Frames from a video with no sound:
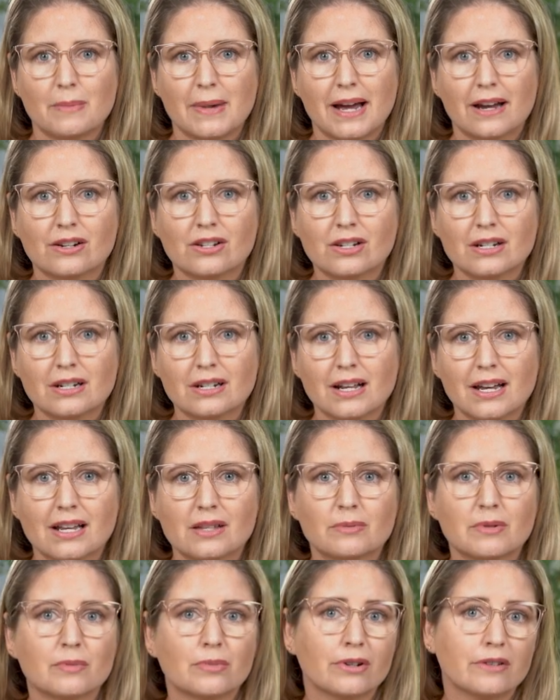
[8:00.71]
of action
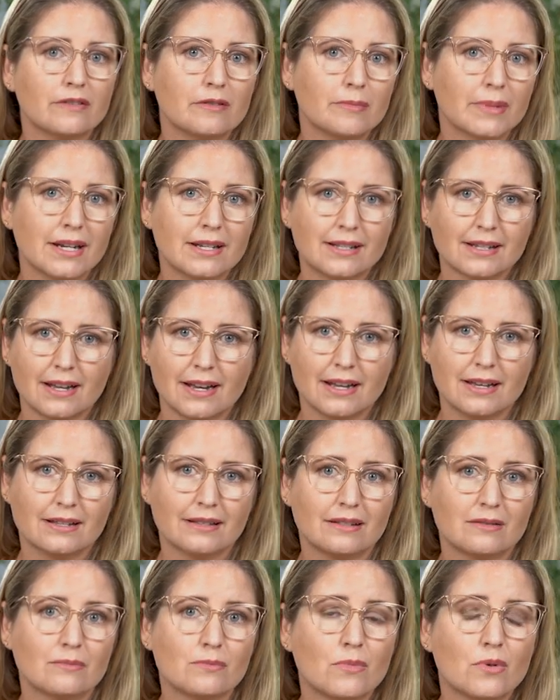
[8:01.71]
has been proven by
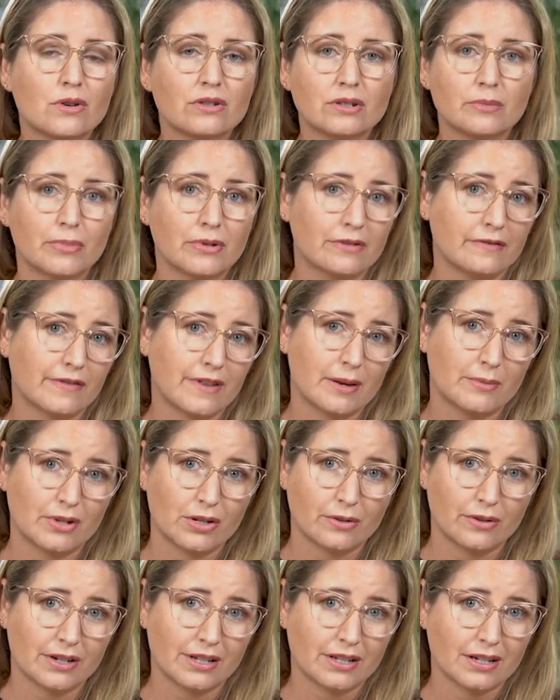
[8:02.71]
science in multiple inflammatory